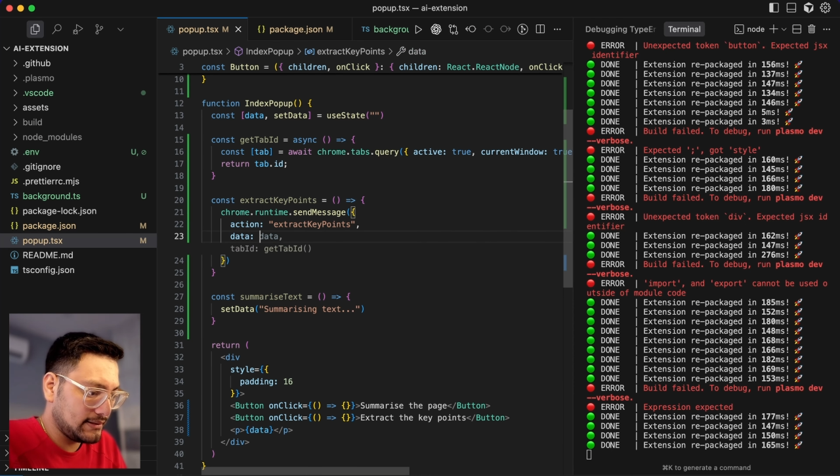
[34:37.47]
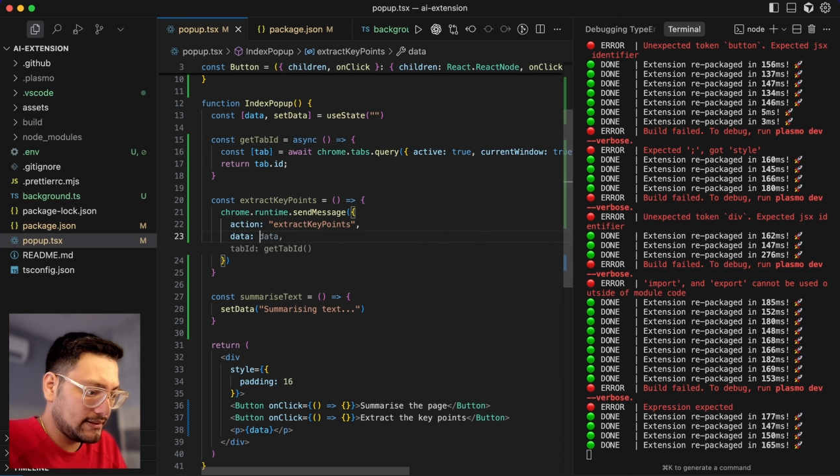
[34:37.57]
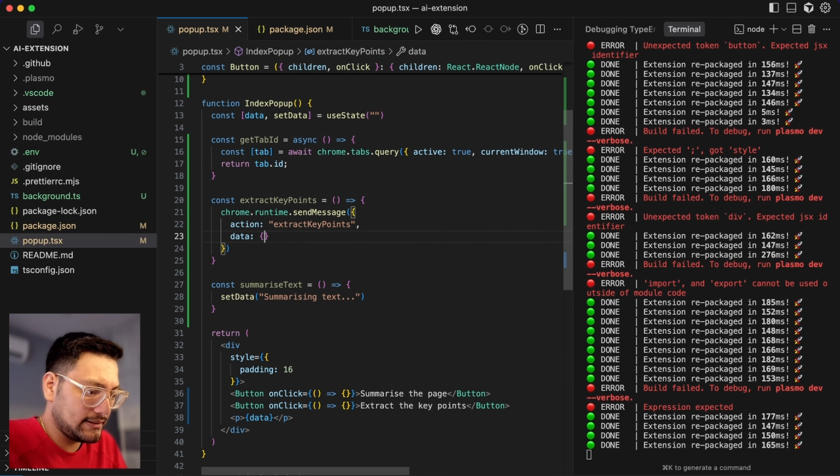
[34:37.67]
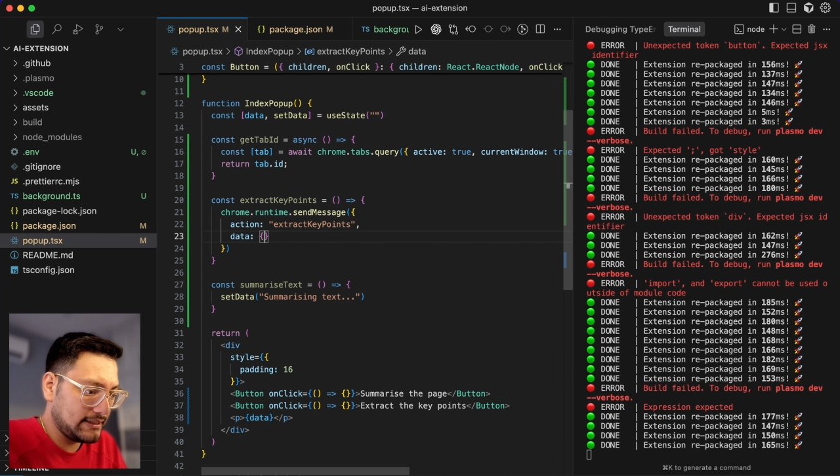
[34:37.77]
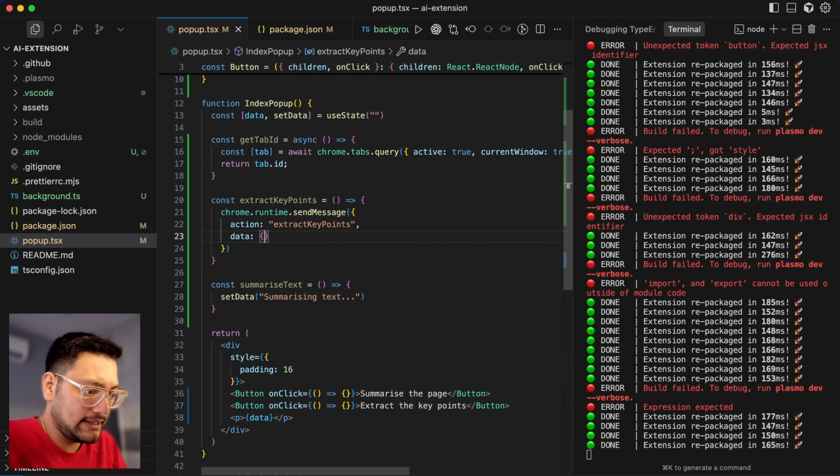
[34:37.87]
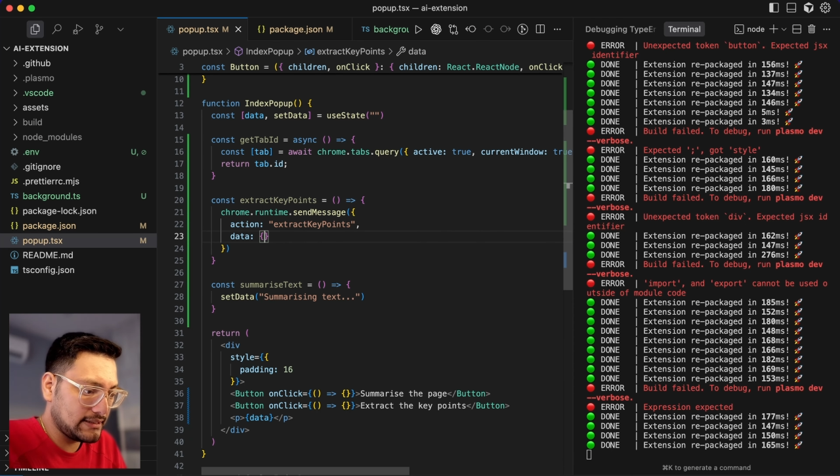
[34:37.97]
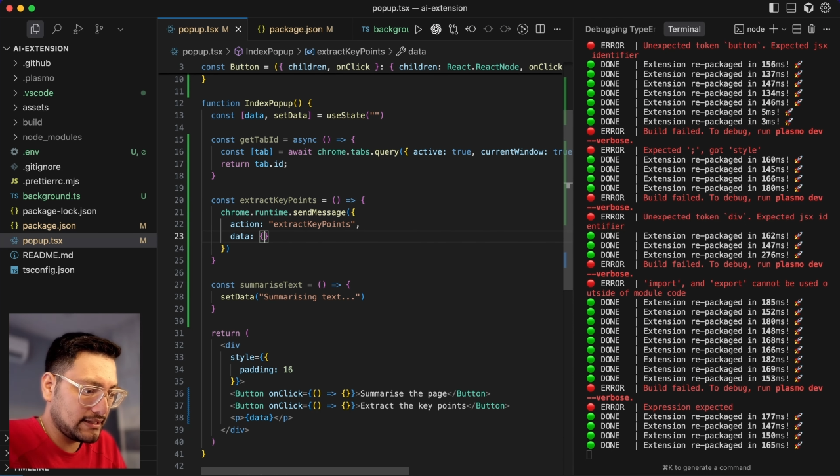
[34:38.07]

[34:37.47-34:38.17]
data